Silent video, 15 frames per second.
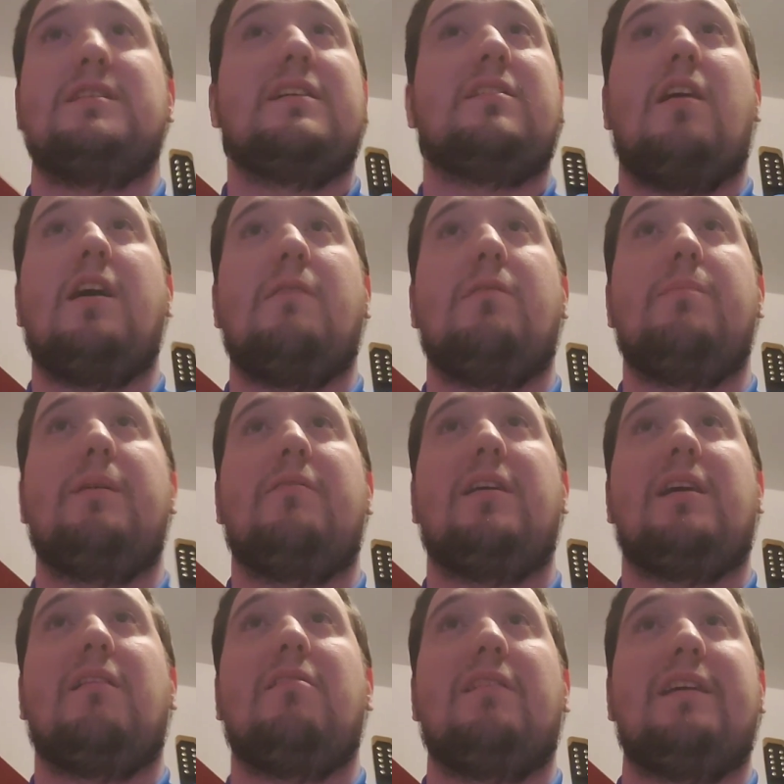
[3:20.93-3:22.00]
I thought he would be
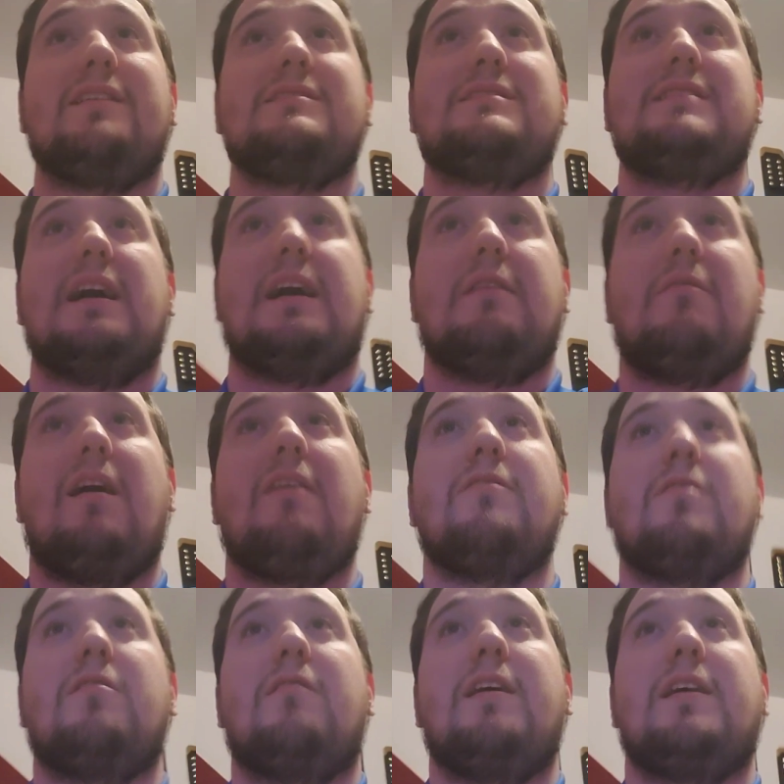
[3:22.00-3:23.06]
like a late second
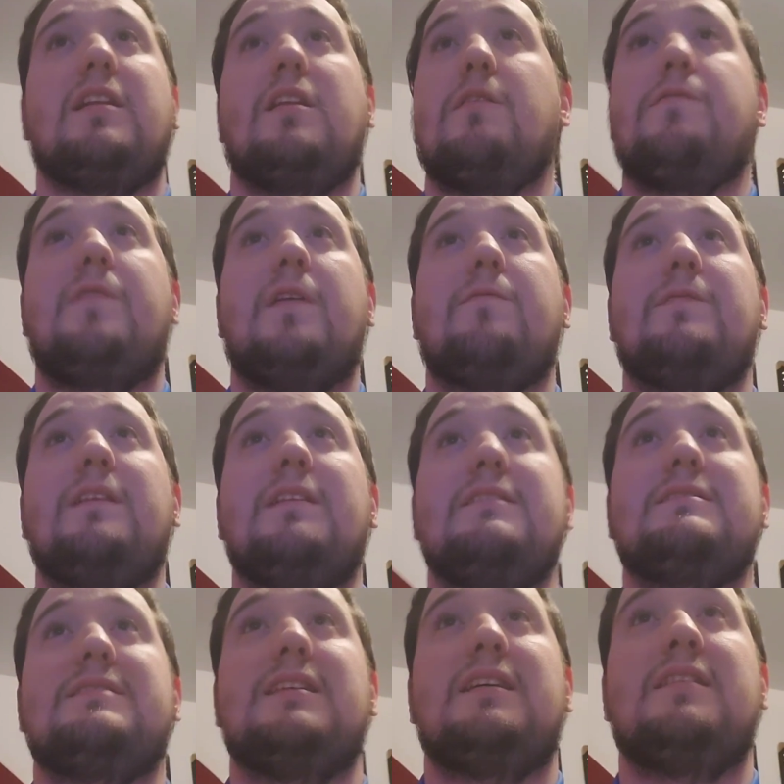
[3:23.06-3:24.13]
rounder, like in the
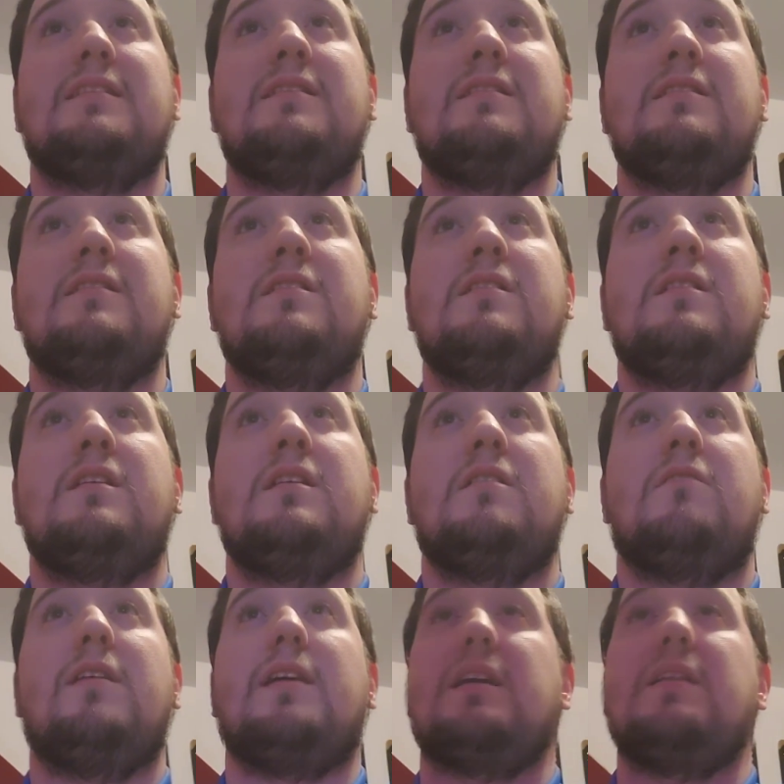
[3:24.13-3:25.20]
50s.
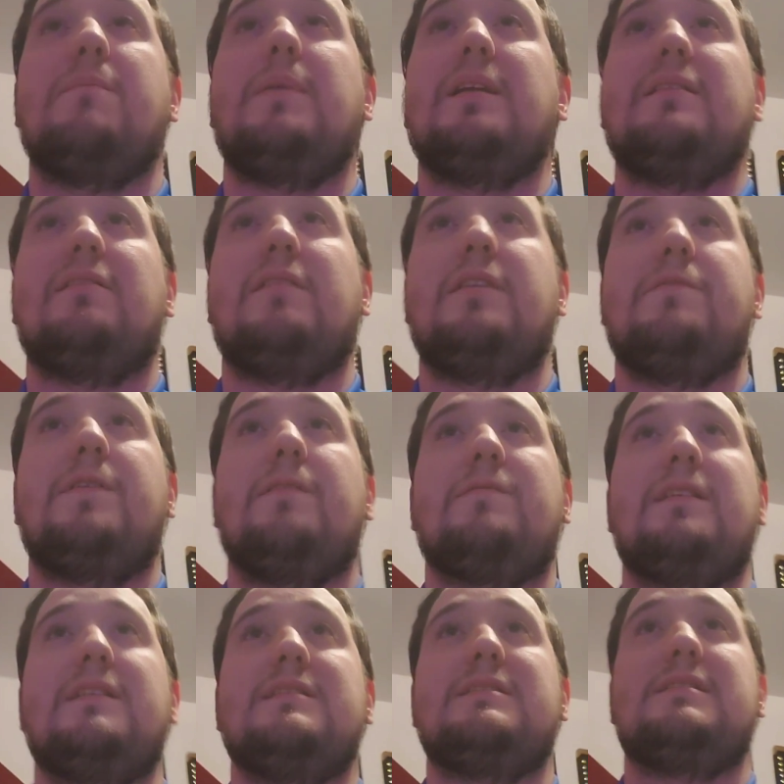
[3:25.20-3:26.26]
Like in the mid to late
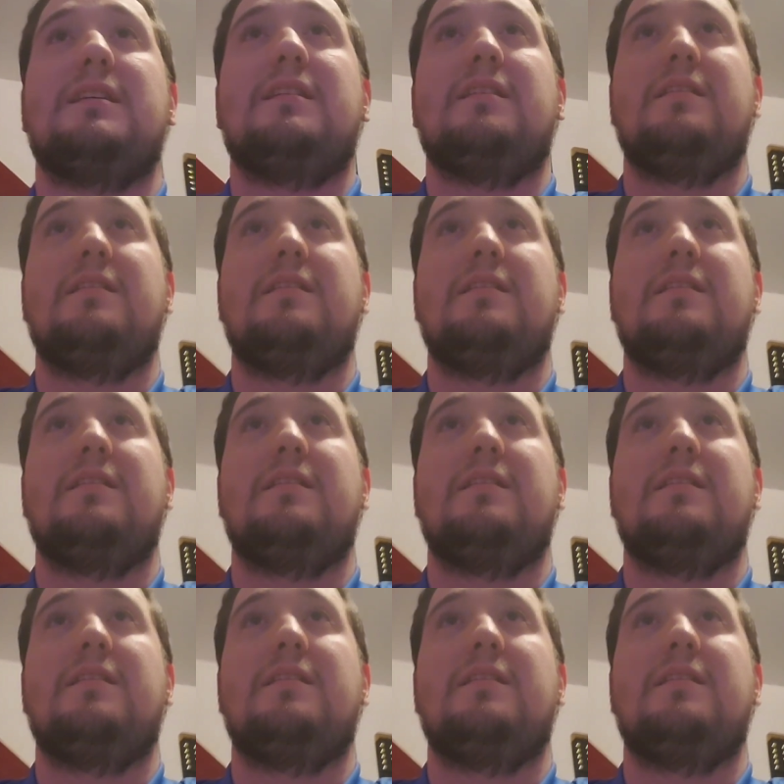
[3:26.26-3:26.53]
50s.